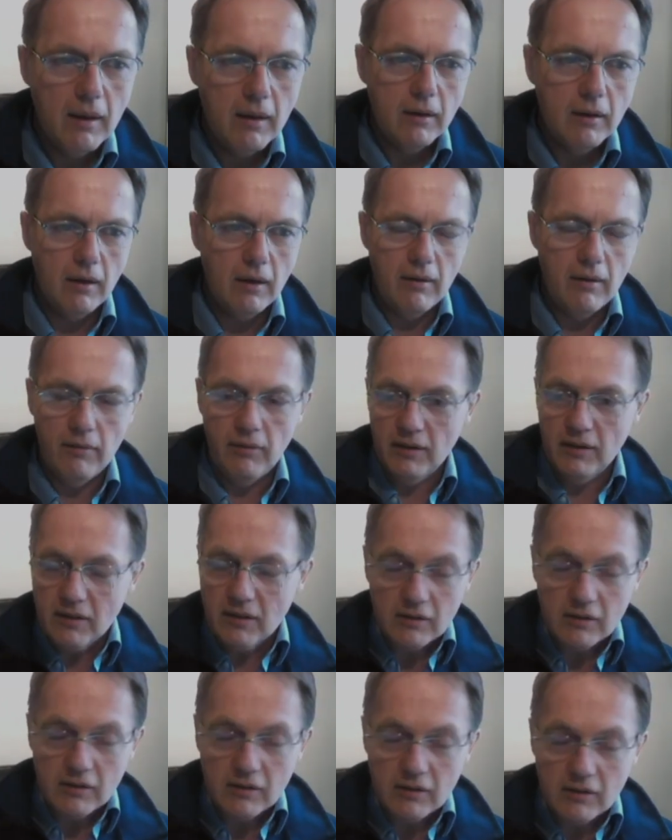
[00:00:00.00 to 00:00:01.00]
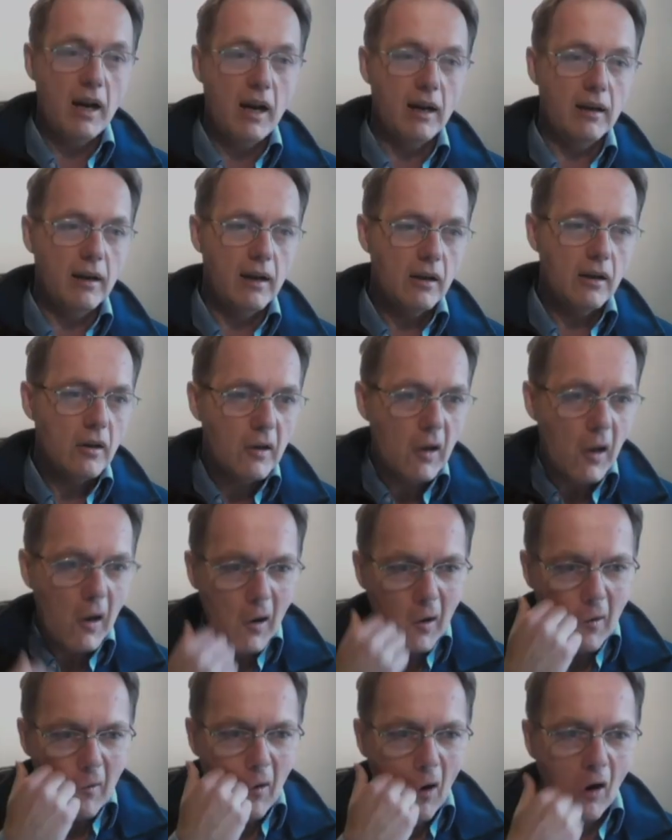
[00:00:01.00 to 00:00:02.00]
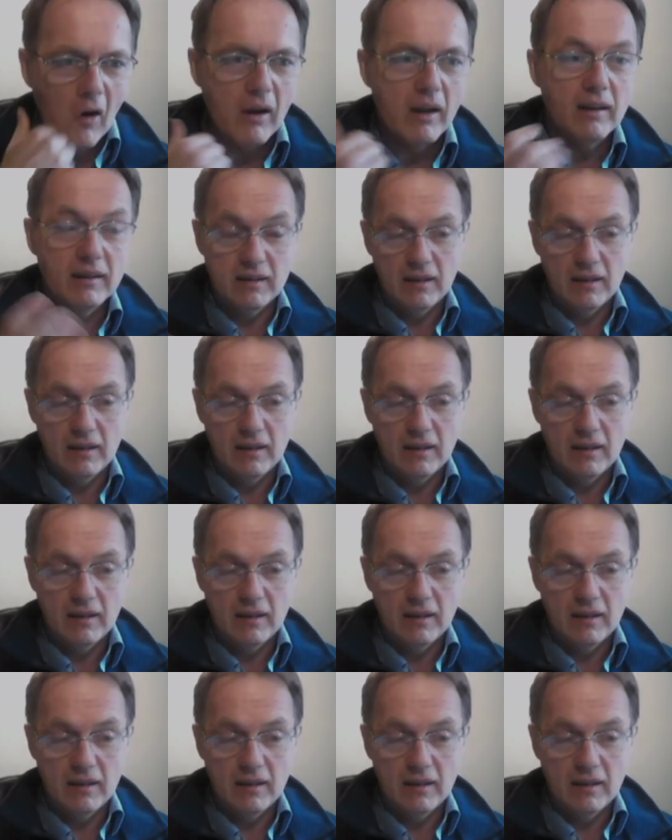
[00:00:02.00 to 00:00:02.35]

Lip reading: this is a trade. It could go wrong.